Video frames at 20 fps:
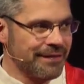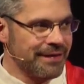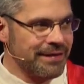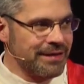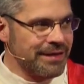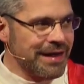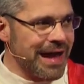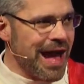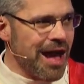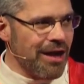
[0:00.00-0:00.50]

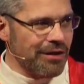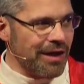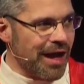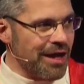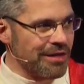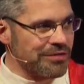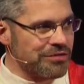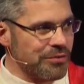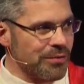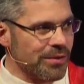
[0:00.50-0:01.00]
yeah, I'll, I'll
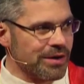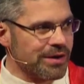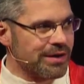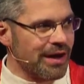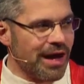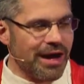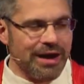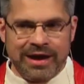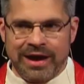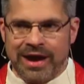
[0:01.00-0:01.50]
do a,
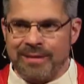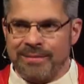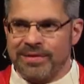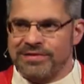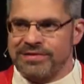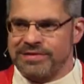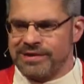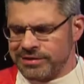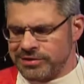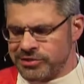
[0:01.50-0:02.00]
I'll come and
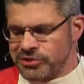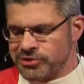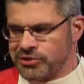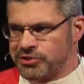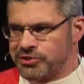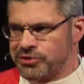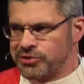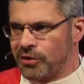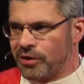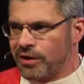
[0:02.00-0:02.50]
see,
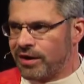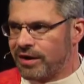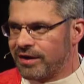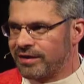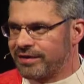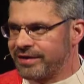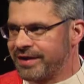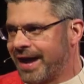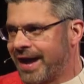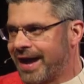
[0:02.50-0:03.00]
sure,
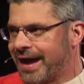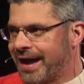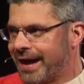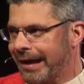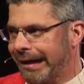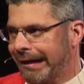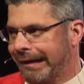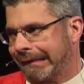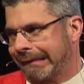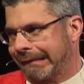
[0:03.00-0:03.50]
yeah.
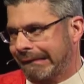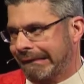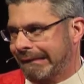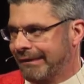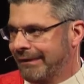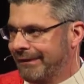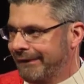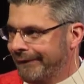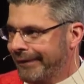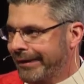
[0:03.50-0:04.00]

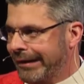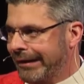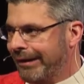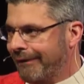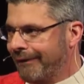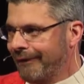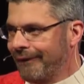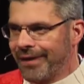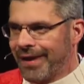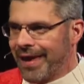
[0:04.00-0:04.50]
You
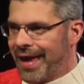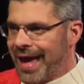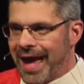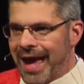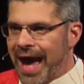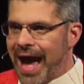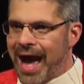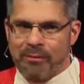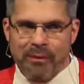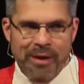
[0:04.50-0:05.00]
know,
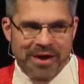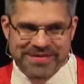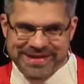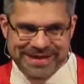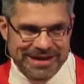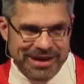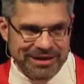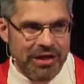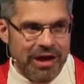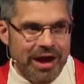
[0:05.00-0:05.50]
I wasn't
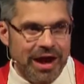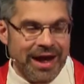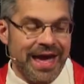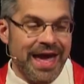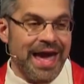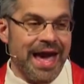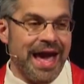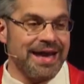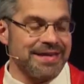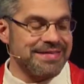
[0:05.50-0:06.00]
along,
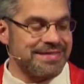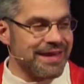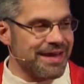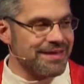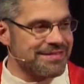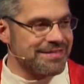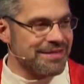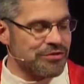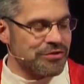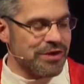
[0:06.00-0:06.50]
as, as
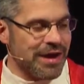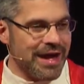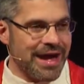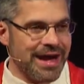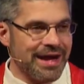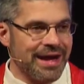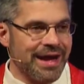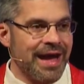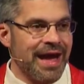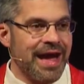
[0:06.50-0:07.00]
this, I,
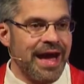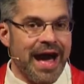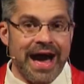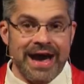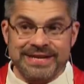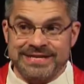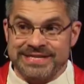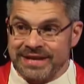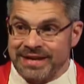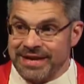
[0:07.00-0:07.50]
I
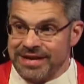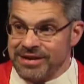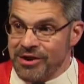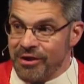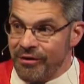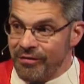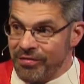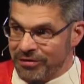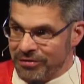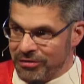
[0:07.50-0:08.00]
didn't
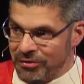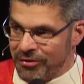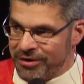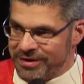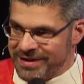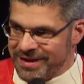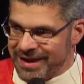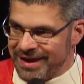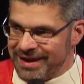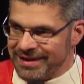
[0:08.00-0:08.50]
know the Lord
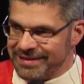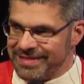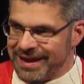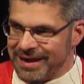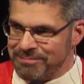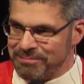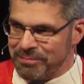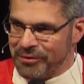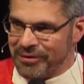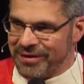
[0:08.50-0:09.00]
yet at that
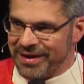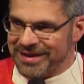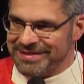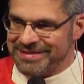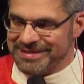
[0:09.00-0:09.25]
point,